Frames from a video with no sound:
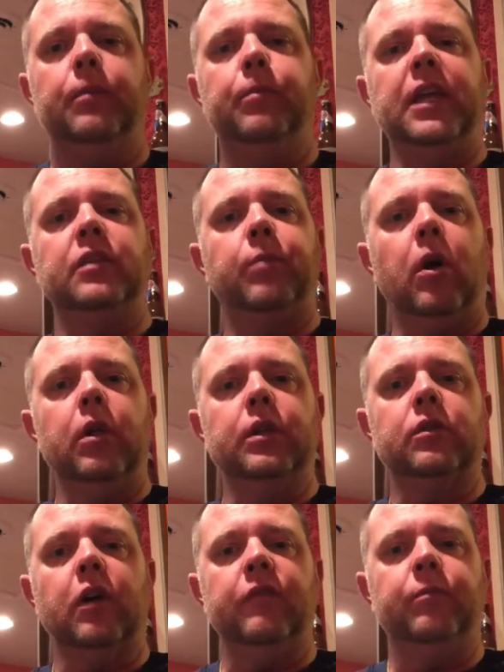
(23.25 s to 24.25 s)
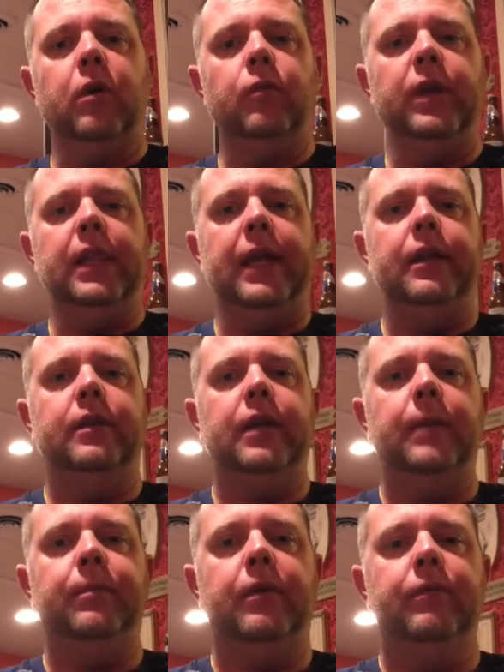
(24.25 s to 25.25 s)
baseball and softball related
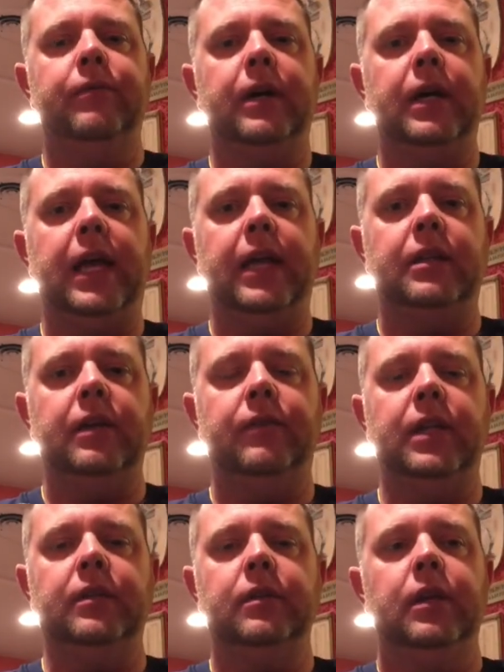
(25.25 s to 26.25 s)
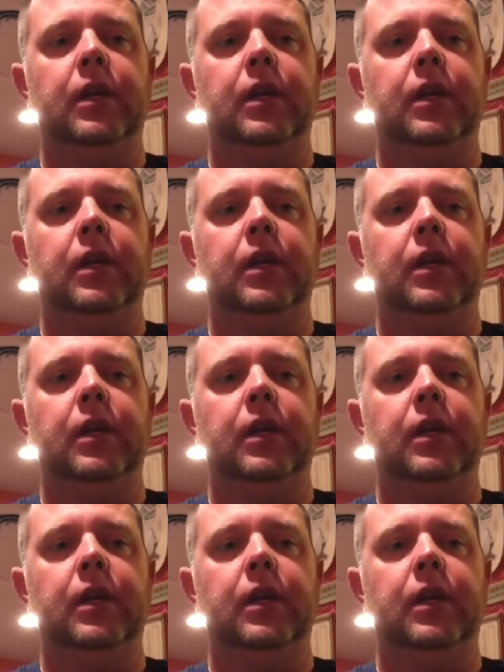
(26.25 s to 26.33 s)
type of activities.